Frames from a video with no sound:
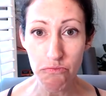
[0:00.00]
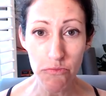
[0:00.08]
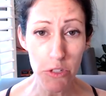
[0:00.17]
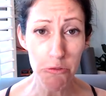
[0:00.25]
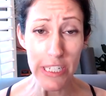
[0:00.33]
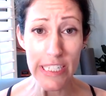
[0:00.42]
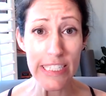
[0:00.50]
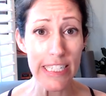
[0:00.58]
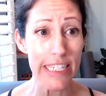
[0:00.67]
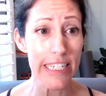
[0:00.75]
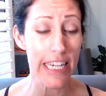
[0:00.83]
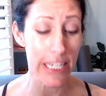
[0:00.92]
We're going to
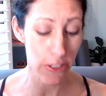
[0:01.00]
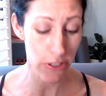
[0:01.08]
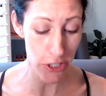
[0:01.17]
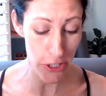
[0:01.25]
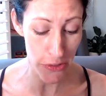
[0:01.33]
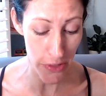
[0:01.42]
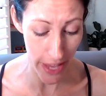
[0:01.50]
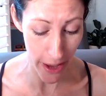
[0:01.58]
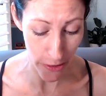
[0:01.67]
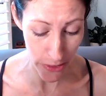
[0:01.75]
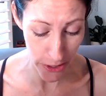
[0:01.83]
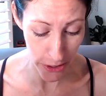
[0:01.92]
dig into the
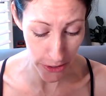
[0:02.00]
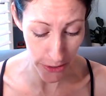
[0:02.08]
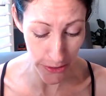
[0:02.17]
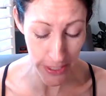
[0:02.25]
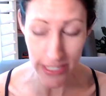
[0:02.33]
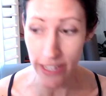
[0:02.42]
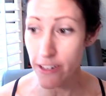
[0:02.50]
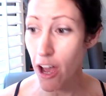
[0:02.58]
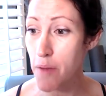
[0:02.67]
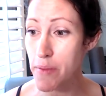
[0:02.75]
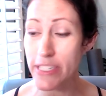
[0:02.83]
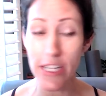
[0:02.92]
health news and
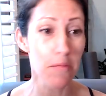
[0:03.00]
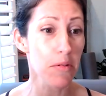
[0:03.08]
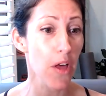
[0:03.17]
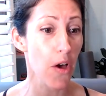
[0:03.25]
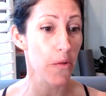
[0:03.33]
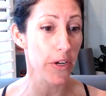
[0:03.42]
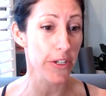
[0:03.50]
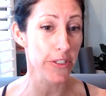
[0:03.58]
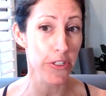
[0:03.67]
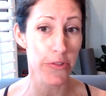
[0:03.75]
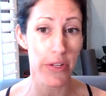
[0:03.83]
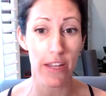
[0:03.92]
comment down below where you're
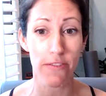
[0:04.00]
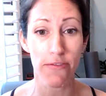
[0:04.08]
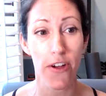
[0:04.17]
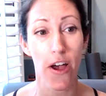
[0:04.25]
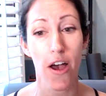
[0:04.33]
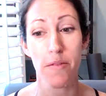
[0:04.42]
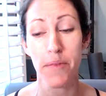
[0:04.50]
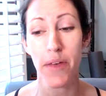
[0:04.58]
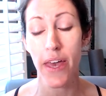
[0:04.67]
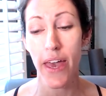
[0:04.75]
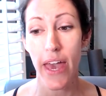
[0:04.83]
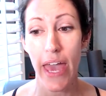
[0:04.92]
tuning in from.
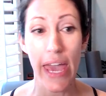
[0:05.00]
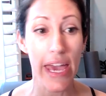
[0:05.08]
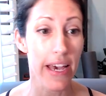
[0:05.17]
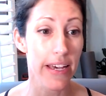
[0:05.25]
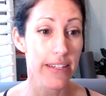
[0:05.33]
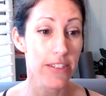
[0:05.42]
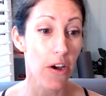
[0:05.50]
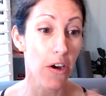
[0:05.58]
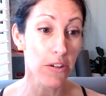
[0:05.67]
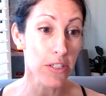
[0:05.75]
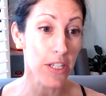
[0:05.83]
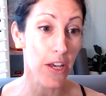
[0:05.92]
And
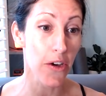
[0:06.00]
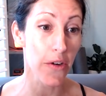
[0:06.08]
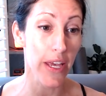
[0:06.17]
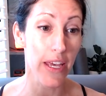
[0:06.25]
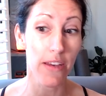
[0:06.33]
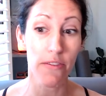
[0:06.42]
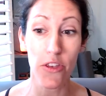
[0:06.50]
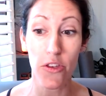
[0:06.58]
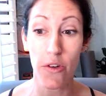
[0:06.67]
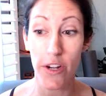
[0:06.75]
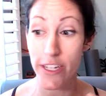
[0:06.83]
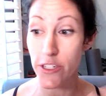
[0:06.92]
also, if
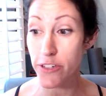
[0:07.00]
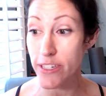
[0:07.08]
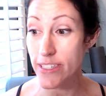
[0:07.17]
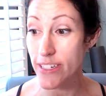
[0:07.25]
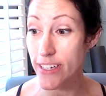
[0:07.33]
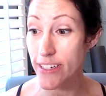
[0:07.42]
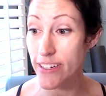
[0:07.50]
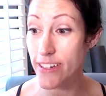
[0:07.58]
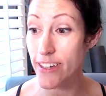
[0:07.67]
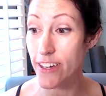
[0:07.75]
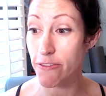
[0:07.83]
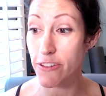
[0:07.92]
you are interested
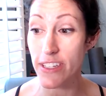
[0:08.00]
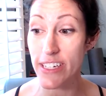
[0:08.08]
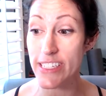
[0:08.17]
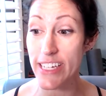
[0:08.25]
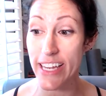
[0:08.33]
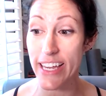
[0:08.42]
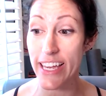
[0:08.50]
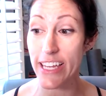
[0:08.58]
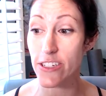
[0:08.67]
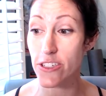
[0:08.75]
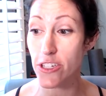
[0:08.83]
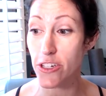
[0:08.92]
in really digging
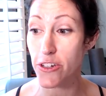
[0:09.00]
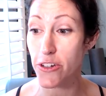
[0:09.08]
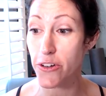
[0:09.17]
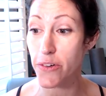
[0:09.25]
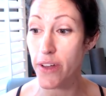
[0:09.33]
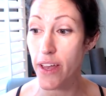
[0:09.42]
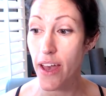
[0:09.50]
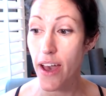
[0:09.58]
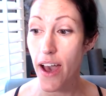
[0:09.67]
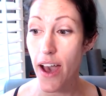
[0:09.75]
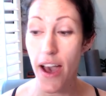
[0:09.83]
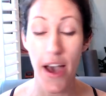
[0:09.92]
into
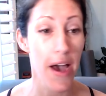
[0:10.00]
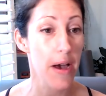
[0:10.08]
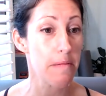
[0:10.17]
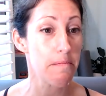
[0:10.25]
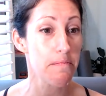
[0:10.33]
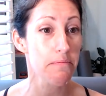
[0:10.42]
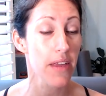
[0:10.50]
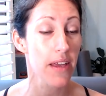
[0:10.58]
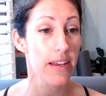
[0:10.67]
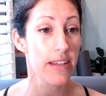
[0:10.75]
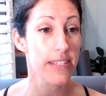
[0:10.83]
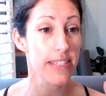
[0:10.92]
um,
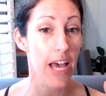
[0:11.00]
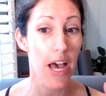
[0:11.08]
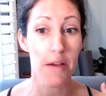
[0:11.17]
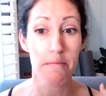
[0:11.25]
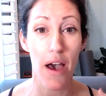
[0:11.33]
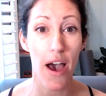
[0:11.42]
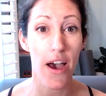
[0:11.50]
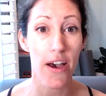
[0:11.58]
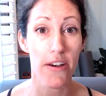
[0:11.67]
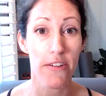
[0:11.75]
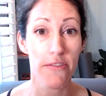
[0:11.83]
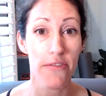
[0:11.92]
some
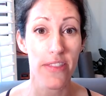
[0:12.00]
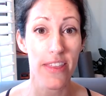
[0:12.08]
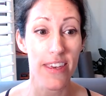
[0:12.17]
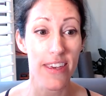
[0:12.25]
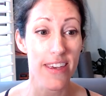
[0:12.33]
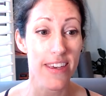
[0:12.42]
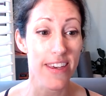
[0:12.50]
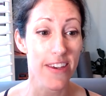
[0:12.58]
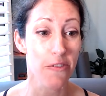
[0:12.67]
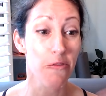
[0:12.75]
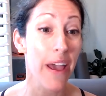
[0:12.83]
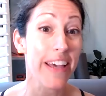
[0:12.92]
of the
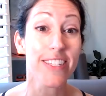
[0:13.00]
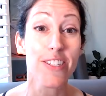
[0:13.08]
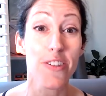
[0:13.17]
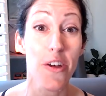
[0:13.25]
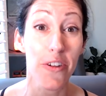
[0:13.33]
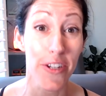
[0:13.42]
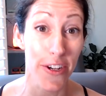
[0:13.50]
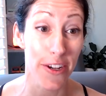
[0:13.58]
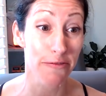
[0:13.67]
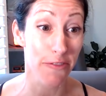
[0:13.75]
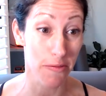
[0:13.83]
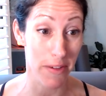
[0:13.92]
ways to lower your
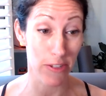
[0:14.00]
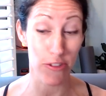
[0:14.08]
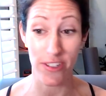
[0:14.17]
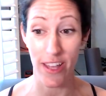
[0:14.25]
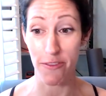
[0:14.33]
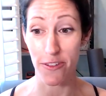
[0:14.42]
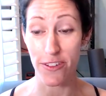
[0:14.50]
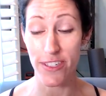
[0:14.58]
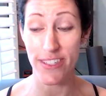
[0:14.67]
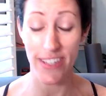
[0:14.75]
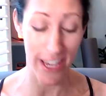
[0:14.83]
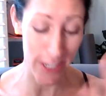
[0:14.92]
inflammation
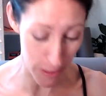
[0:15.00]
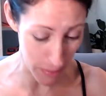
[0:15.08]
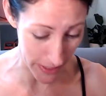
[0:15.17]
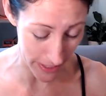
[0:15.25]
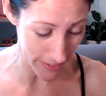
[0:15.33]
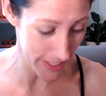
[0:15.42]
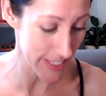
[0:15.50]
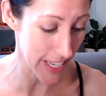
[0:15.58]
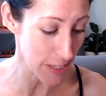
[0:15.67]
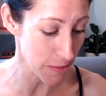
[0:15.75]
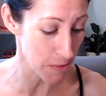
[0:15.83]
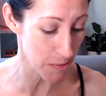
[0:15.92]
levels in your body, because
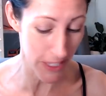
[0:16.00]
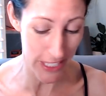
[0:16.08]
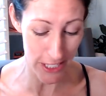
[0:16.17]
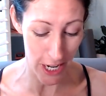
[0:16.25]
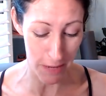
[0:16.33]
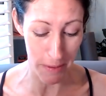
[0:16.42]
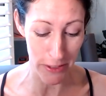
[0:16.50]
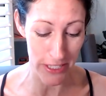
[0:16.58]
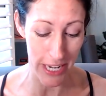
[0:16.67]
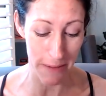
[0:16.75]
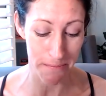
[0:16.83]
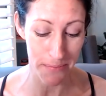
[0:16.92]
that's what we're going to talk about
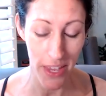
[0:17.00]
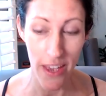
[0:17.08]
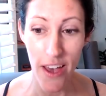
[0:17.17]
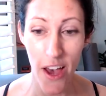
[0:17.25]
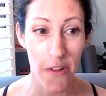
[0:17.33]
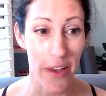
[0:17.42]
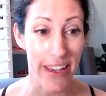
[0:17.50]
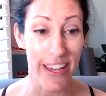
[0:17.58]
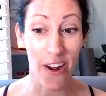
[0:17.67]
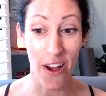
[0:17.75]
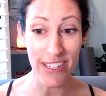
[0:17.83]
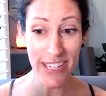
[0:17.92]
today. Okay,
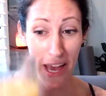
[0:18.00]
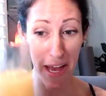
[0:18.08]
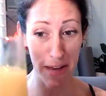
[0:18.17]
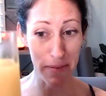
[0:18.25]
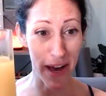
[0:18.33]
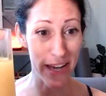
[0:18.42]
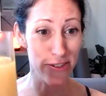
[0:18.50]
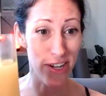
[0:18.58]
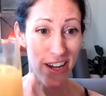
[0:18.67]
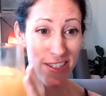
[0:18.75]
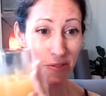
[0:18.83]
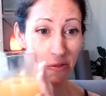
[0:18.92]
and on temp, I
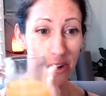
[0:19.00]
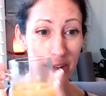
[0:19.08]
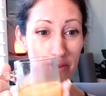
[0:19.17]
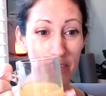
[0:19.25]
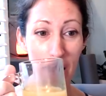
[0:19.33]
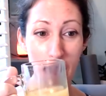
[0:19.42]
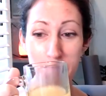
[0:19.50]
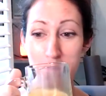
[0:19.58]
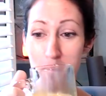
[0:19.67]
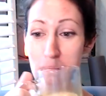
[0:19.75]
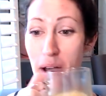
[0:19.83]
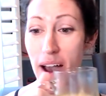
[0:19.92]
just warmed up
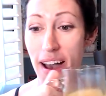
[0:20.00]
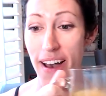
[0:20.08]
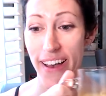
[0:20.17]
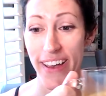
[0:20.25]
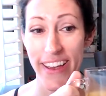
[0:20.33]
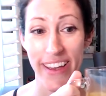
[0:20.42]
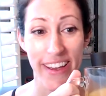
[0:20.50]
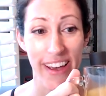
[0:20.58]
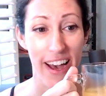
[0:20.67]
my.